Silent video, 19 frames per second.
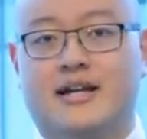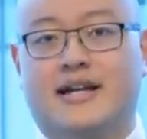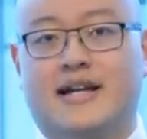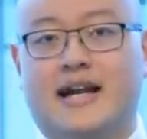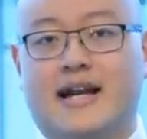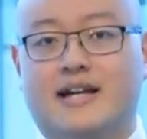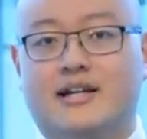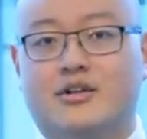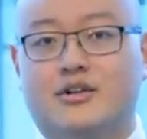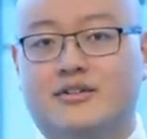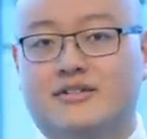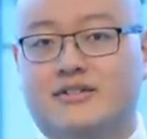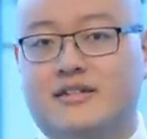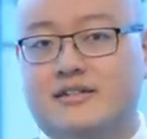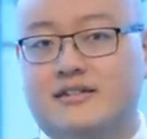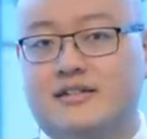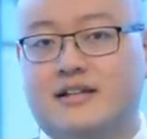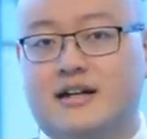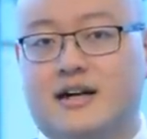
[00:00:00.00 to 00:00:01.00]
Getting your
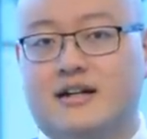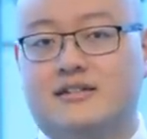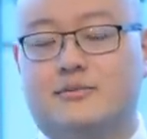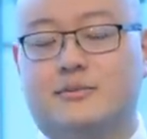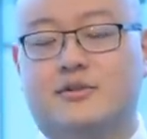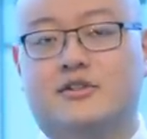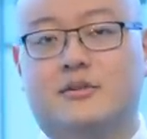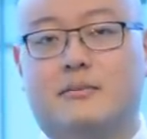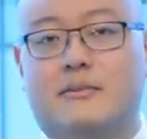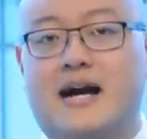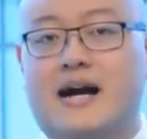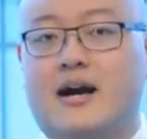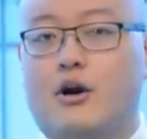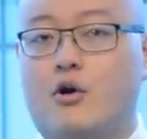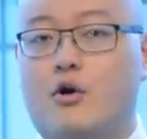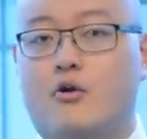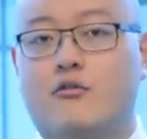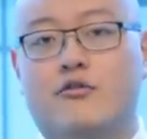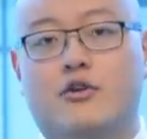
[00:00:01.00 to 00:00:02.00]
existing customers to buy
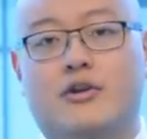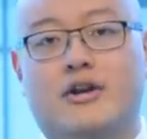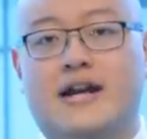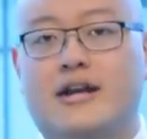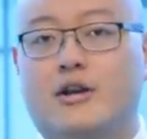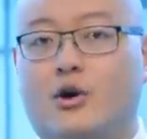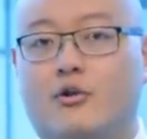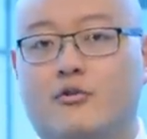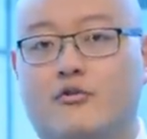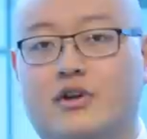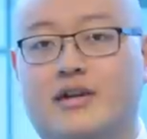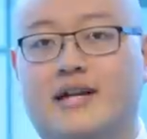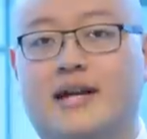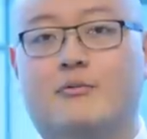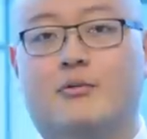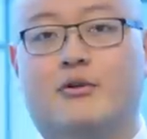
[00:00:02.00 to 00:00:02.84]
over and over again,